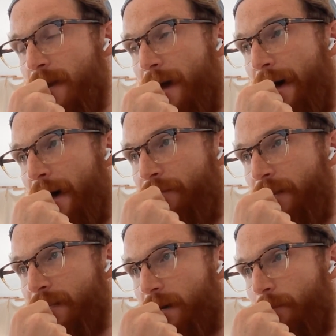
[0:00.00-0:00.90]
Yeah, I have
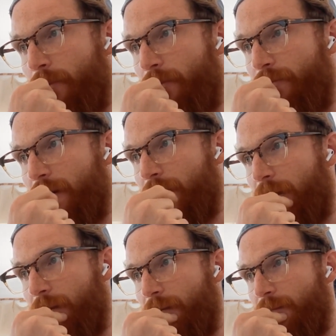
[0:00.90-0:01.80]
an example of a
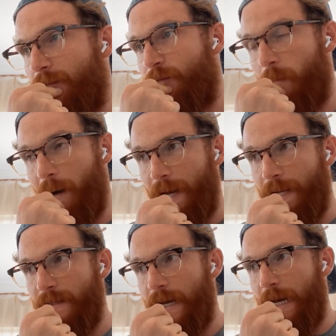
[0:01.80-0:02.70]
client of
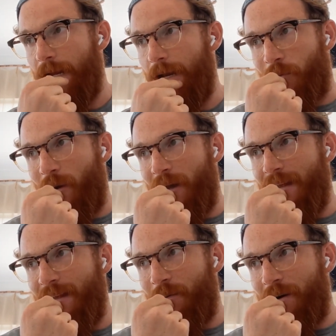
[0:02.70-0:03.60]
mine that the
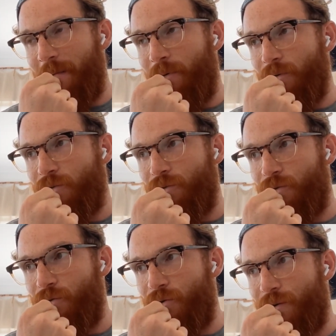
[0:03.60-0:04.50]
way they were able
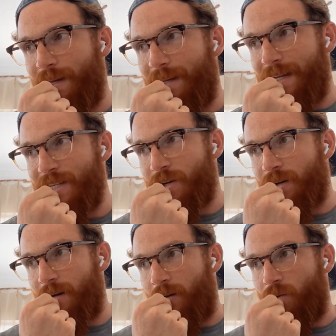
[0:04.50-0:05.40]
to get
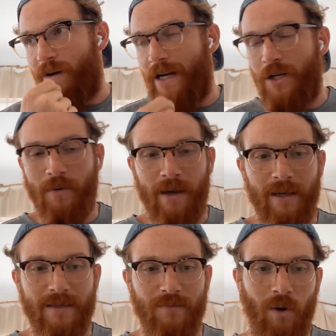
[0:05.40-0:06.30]
started on the right track
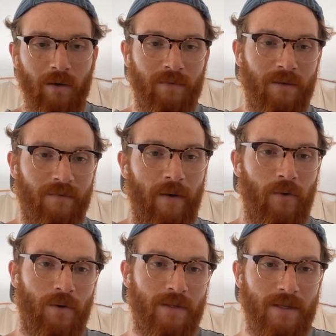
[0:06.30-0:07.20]
is one of their
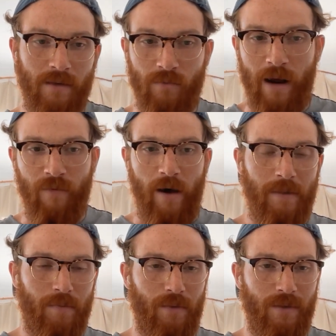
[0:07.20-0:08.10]
founders is a
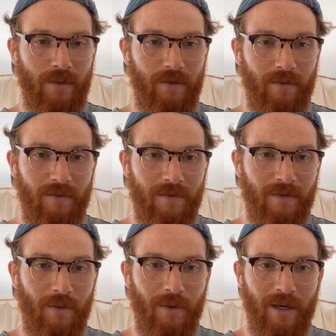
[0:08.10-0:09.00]
RevOps person.
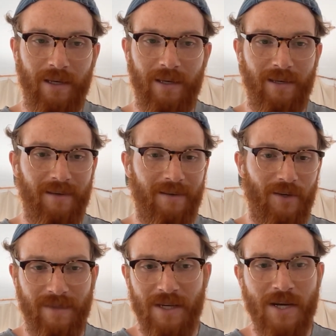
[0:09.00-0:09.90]
So he
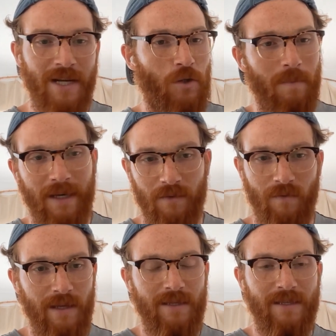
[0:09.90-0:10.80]
didn't need to be
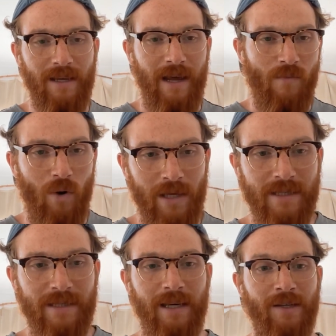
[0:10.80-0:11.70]
convinced and
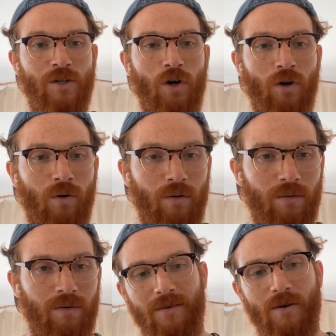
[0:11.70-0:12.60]
was the internal,